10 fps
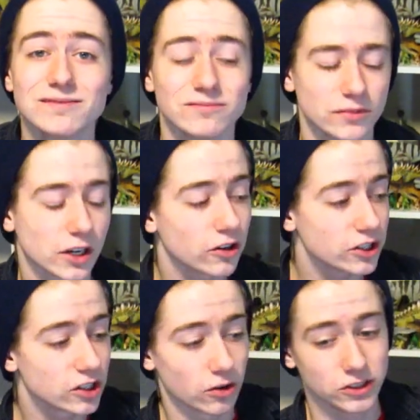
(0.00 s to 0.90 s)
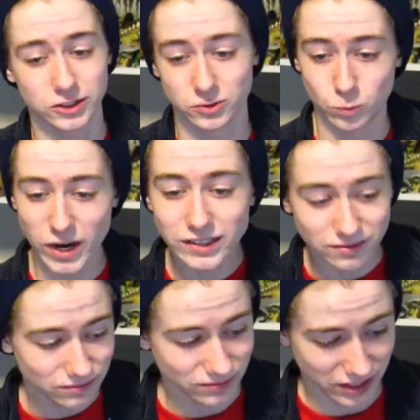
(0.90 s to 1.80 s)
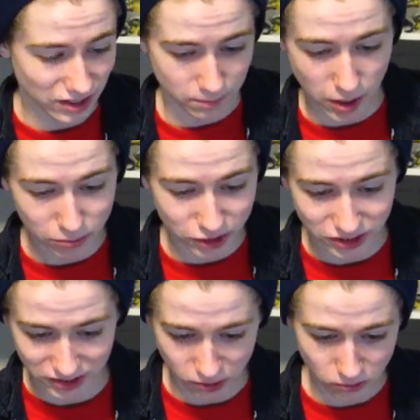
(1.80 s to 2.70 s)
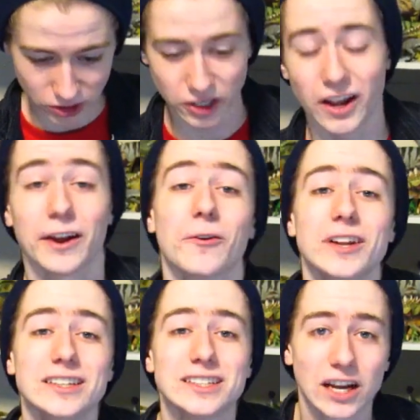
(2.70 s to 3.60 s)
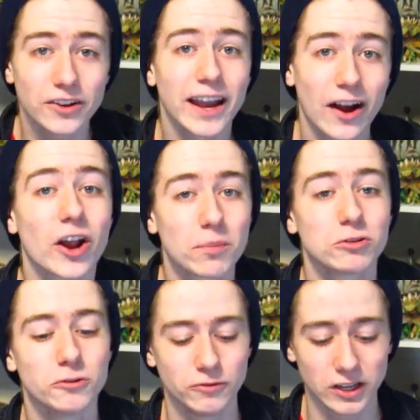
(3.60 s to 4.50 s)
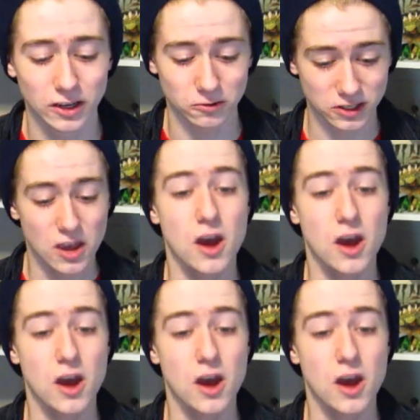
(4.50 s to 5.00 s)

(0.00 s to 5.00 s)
there you go. You just wait, and then you hit publish, and it's all good. I don't need to tell you how to upload videos.